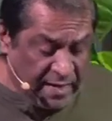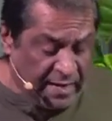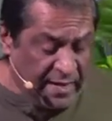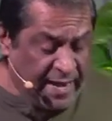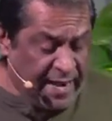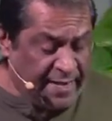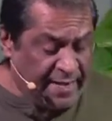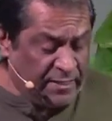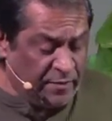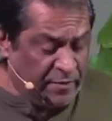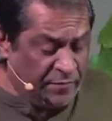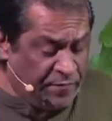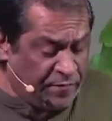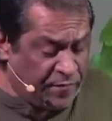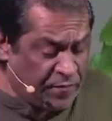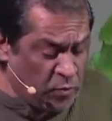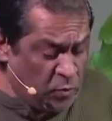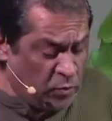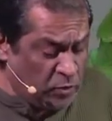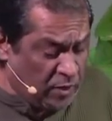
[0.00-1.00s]
Let the
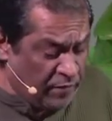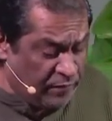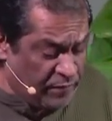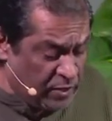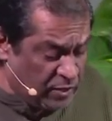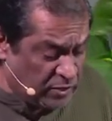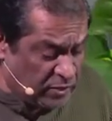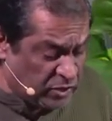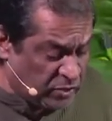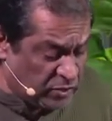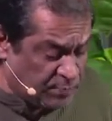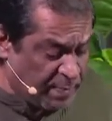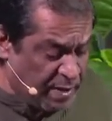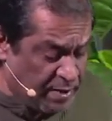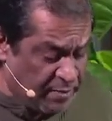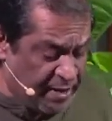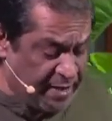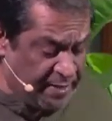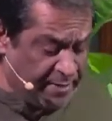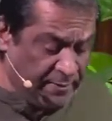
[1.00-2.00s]
fruit of your
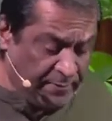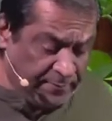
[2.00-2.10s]
Spirit,